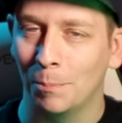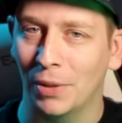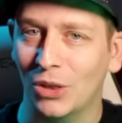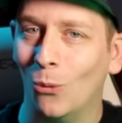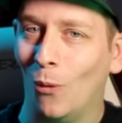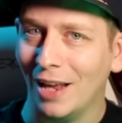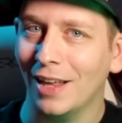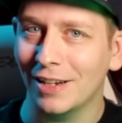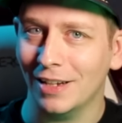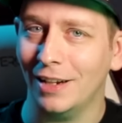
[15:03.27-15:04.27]
but the way
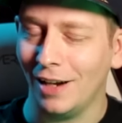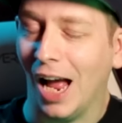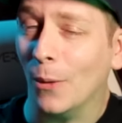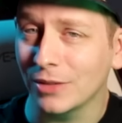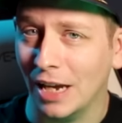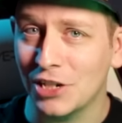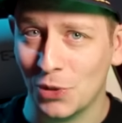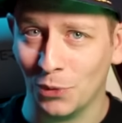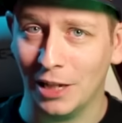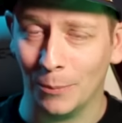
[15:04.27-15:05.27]
they did it, I was
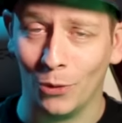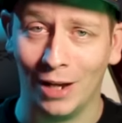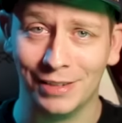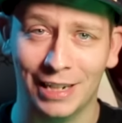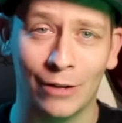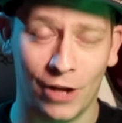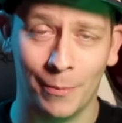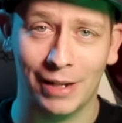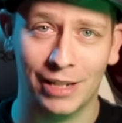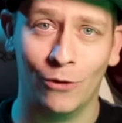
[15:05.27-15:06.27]
actually really impressed, and I found
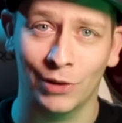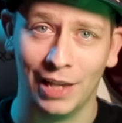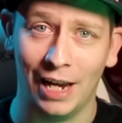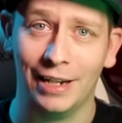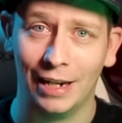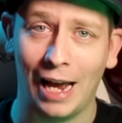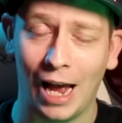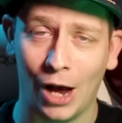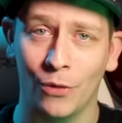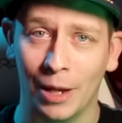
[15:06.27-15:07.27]
myself liking
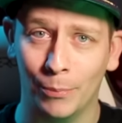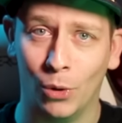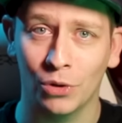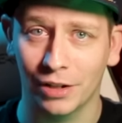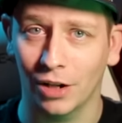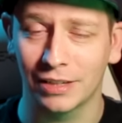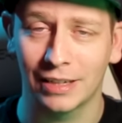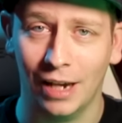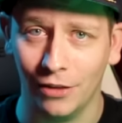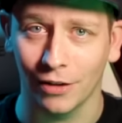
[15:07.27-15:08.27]
how they pulled it all
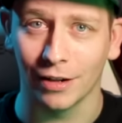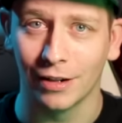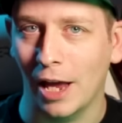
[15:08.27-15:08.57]
together.